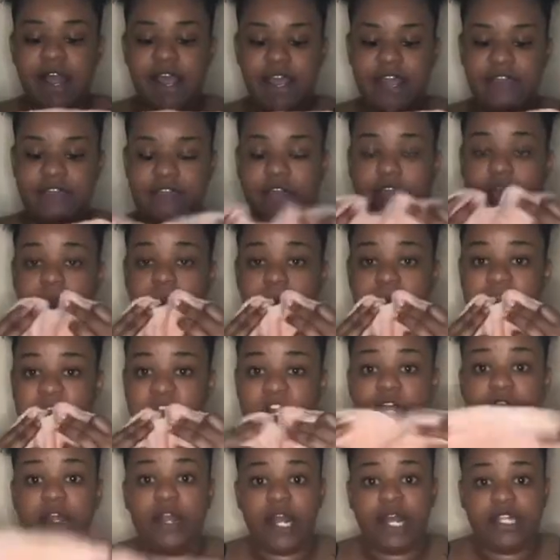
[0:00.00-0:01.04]
if y'all want to
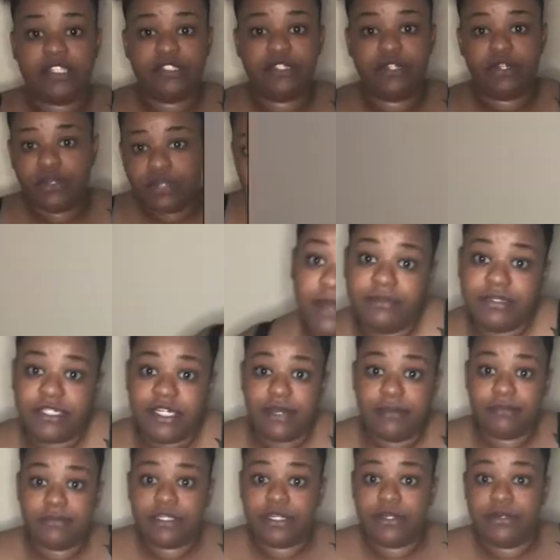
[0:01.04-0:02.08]
know that story, comment
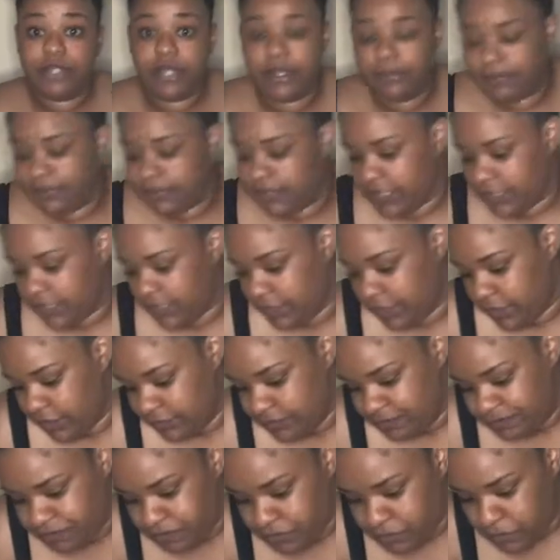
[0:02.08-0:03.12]
down below and I'll put that in there.
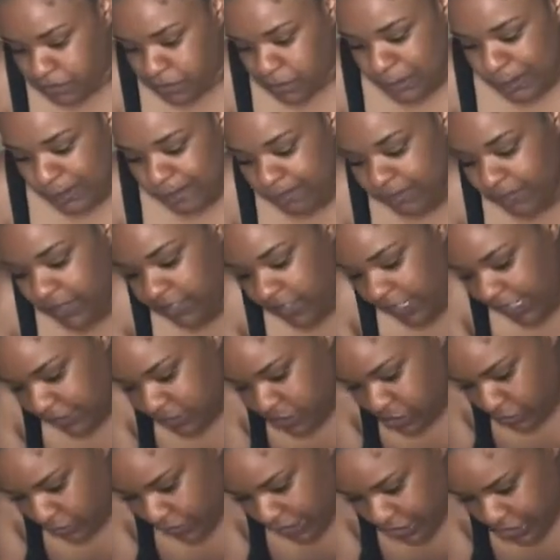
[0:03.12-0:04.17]

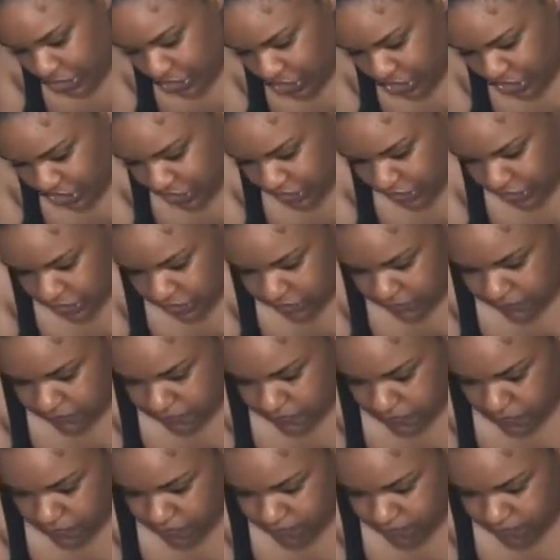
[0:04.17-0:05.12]
Next question.